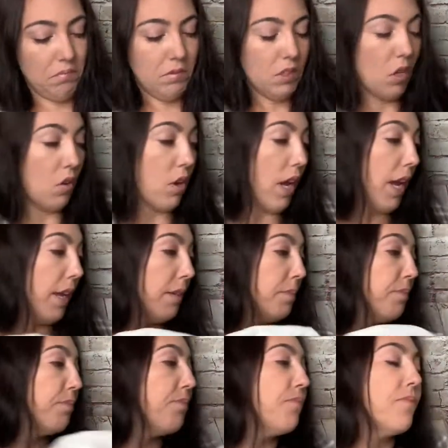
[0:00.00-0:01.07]
Okay,
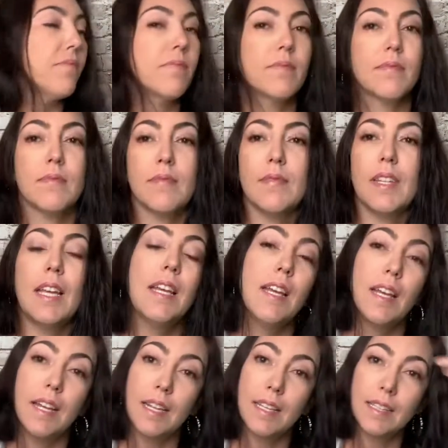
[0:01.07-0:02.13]

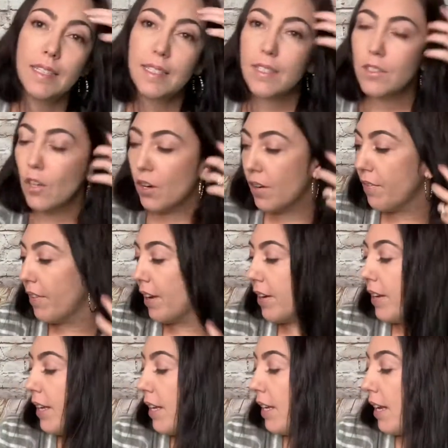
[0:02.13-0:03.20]
this is not a
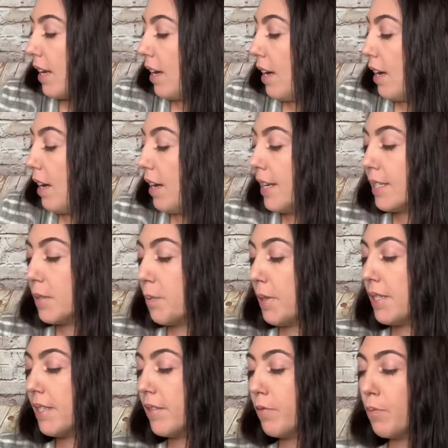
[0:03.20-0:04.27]
very
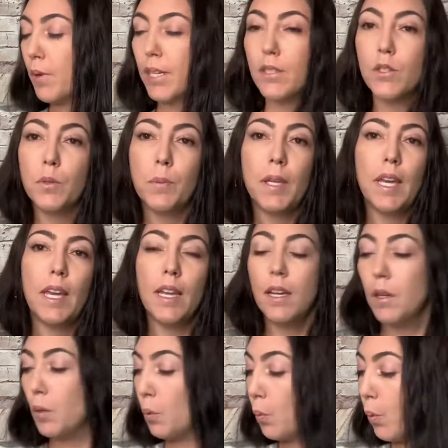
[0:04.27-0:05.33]
expensive brand to
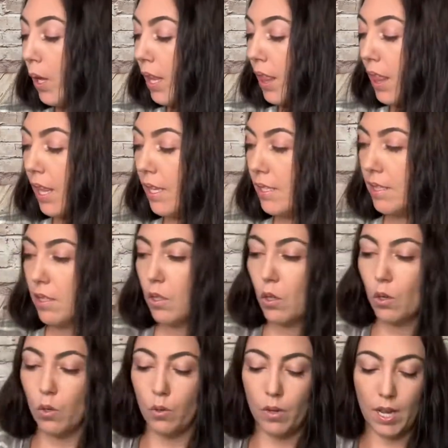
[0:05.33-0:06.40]
begin with,
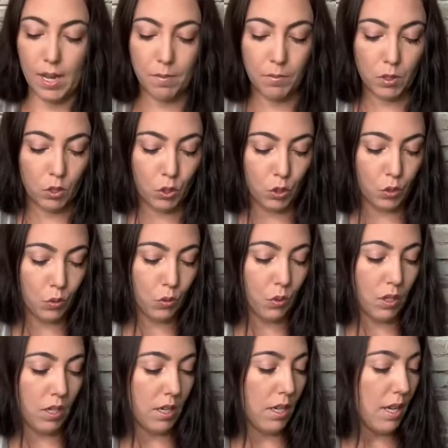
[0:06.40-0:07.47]
so I'm not
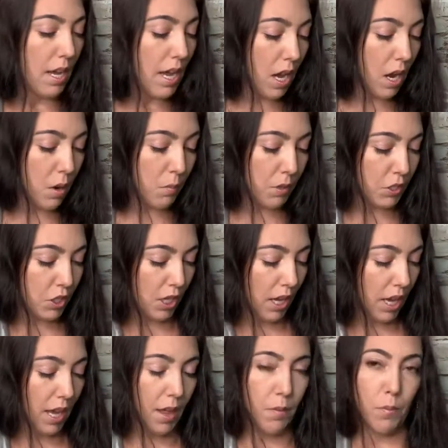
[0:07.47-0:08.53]
sure how much I
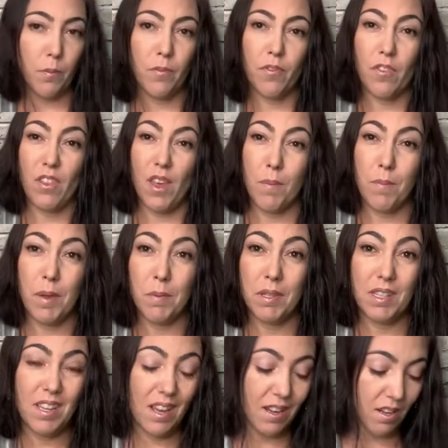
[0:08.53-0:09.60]
can get for that. Maybe
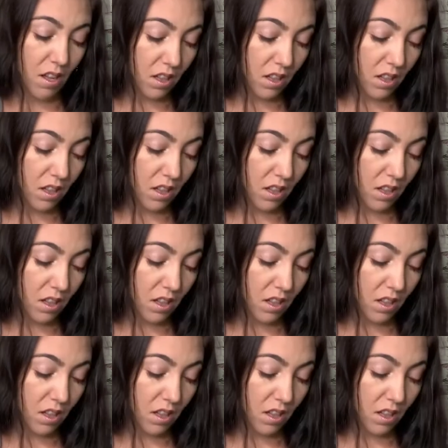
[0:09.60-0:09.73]
$10.